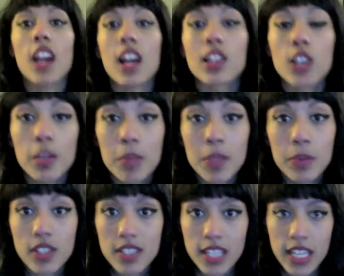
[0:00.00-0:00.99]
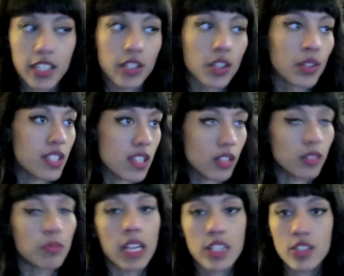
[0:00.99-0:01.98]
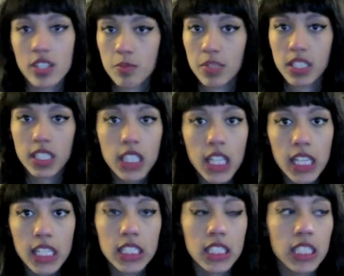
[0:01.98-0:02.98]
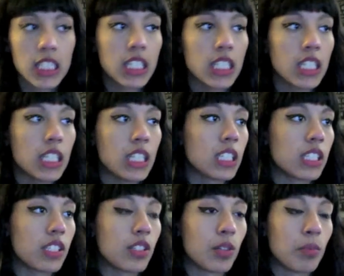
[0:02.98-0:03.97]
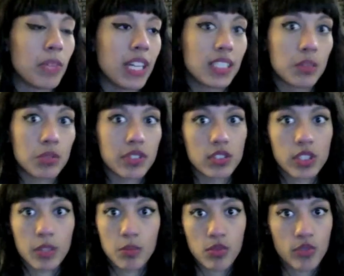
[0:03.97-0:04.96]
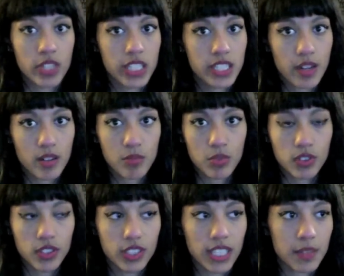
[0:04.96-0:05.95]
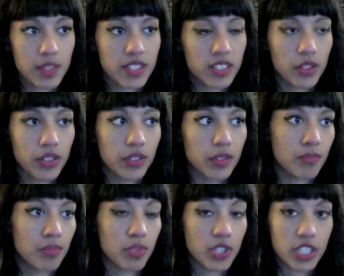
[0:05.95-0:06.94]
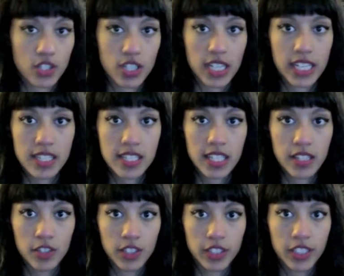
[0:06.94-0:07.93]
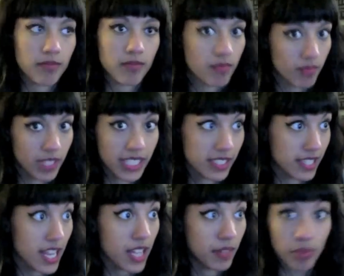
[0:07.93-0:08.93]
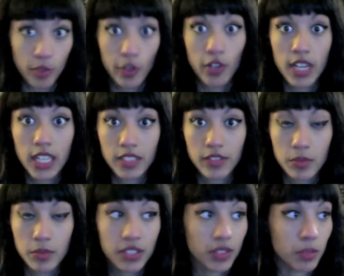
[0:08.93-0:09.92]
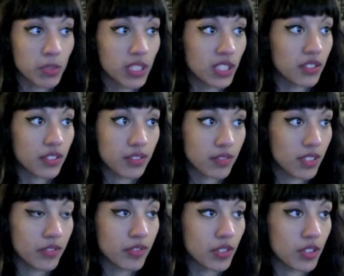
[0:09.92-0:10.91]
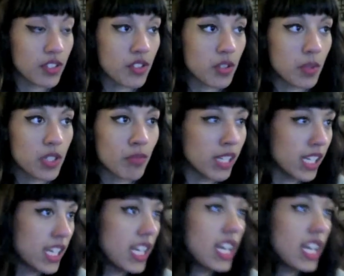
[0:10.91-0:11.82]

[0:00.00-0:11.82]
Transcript: A lot of people are saying, you know, it still might just be Glenn. You know, Maggie was looking pretty terrible, and that was another prediction I had said earlier. Like he said, put her out of her misery because of her situation, but